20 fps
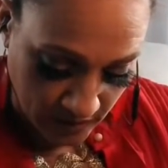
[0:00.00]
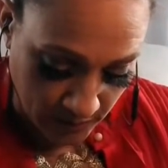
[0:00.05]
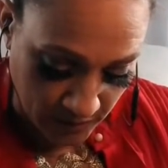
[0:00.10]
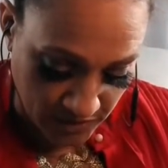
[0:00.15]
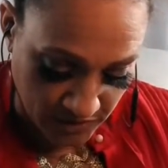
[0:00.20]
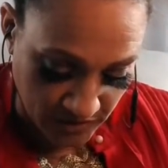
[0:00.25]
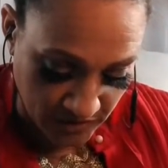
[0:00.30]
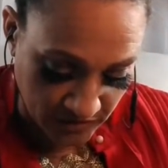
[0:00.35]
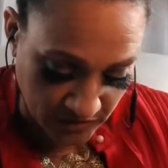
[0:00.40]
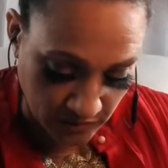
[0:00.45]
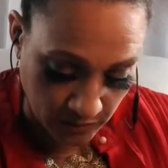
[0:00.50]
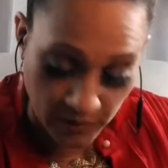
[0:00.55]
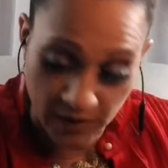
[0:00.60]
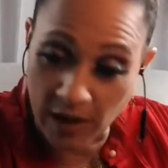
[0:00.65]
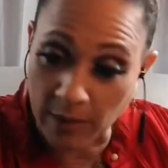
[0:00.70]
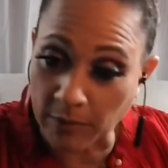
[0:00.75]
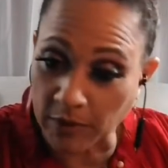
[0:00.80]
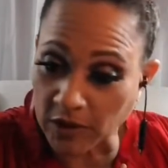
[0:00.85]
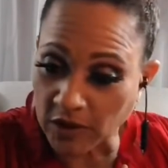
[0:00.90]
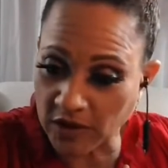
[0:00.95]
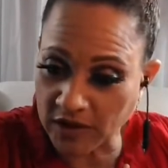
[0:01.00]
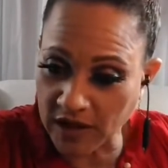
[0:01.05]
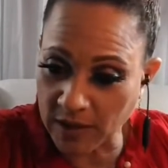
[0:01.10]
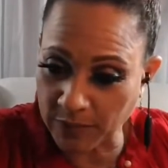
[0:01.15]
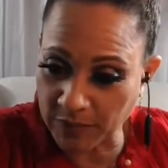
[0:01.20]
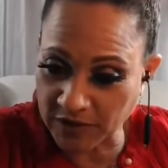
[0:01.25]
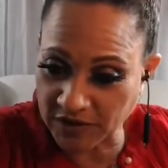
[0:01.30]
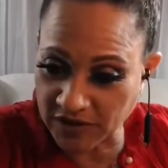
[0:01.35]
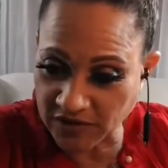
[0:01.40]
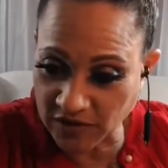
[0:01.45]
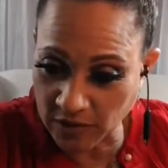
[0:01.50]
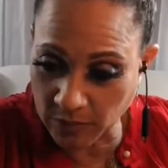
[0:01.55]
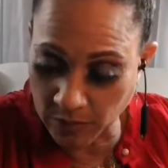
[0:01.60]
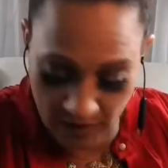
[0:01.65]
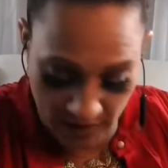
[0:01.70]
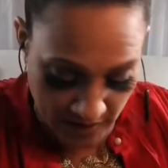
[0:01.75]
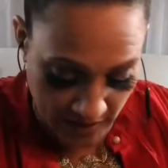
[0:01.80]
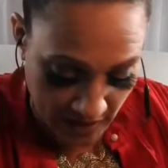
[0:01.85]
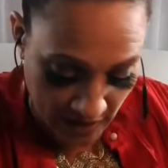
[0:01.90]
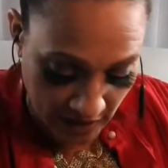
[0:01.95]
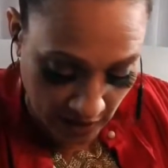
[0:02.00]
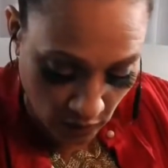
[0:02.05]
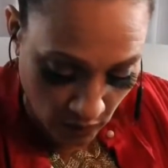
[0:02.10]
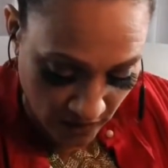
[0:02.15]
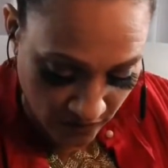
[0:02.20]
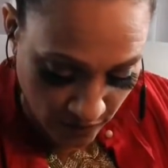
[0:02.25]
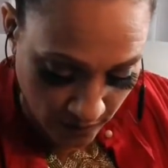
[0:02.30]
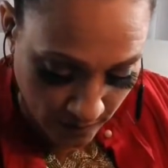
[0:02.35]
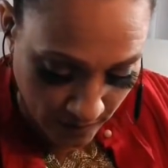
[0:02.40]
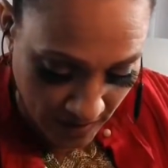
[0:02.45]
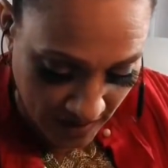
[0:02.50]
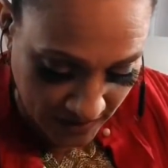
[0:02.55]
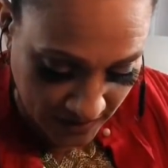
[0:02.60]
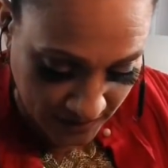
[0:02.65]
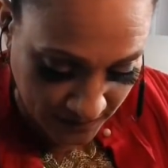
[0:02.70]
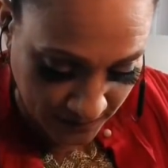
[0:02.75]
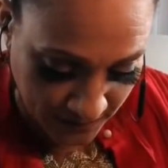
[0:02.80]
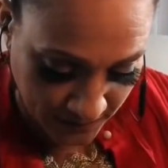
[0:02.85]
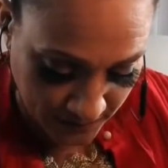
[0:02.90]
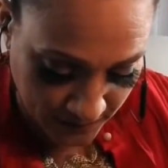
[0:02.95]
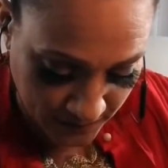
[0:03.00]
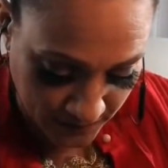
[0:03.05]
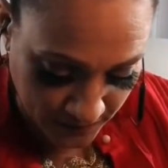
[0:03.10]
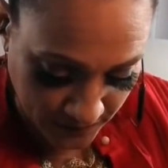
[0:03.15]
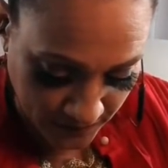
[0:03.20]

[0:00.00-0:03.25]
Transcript: Give me just a minute. I'm going to look up in just a minute. Hello, everybody.